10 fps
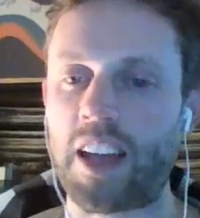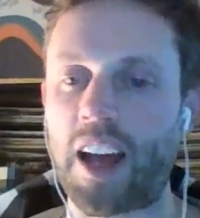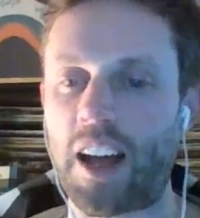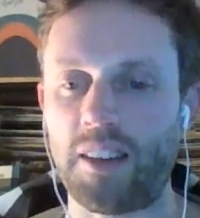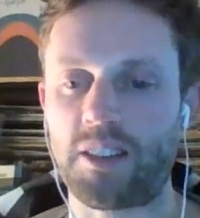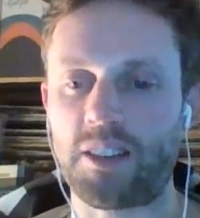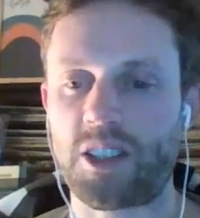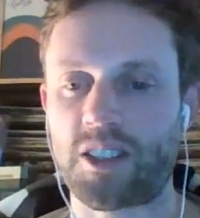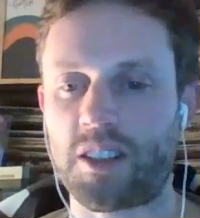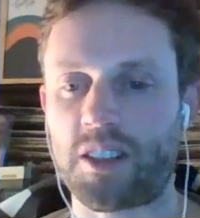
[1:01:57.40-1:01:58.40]
Yeah, it's
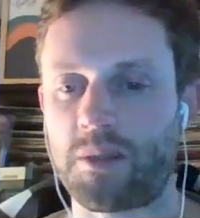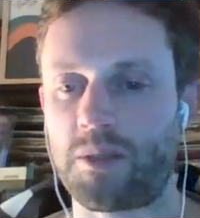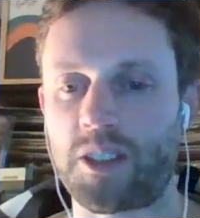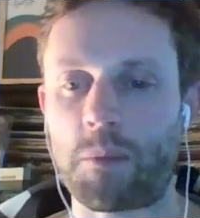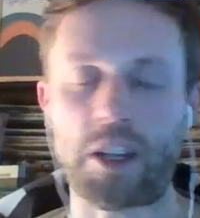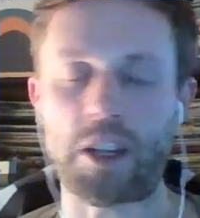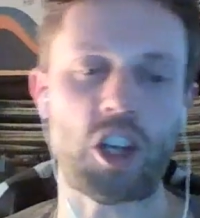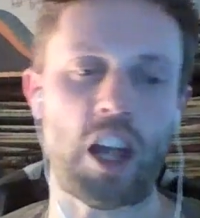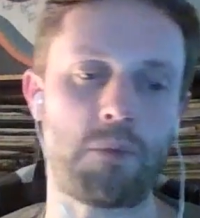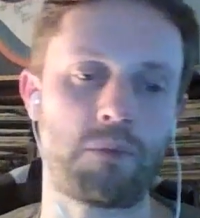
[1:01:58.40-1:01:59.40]
just a big
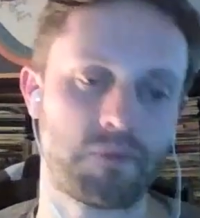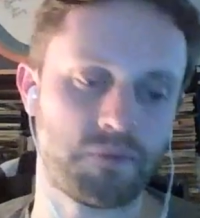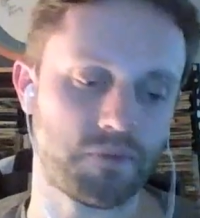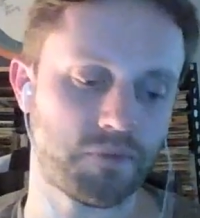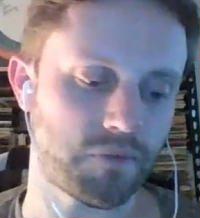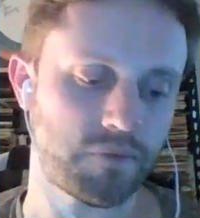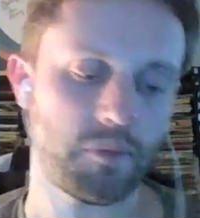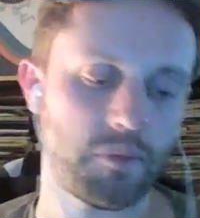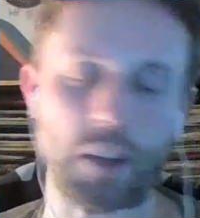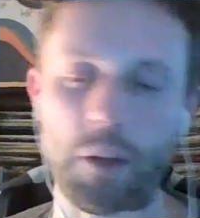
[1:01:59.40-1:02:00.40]
shame,
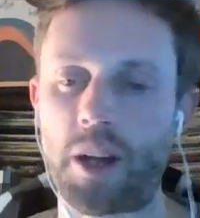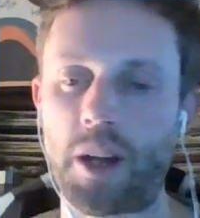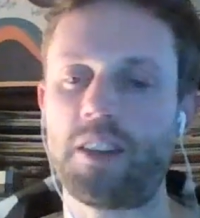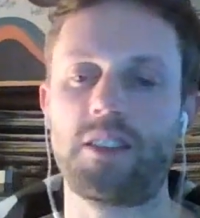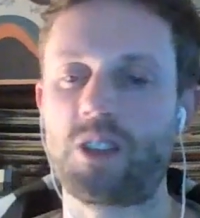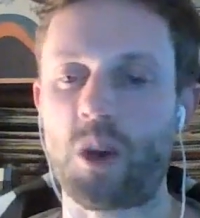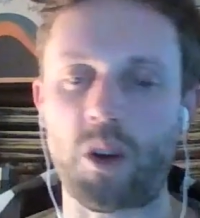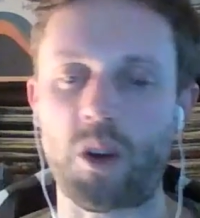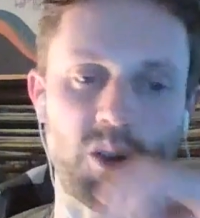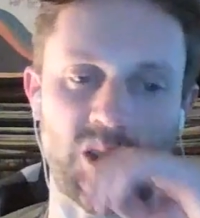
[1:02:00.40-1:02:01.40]
but so
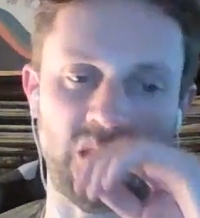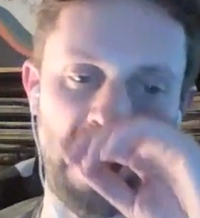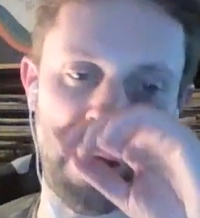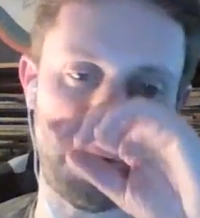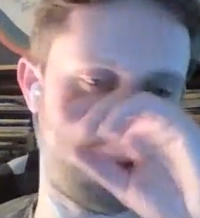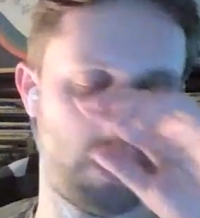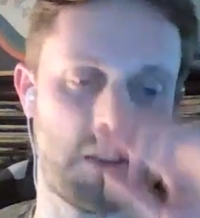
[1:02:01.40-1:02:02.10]
it goes in life.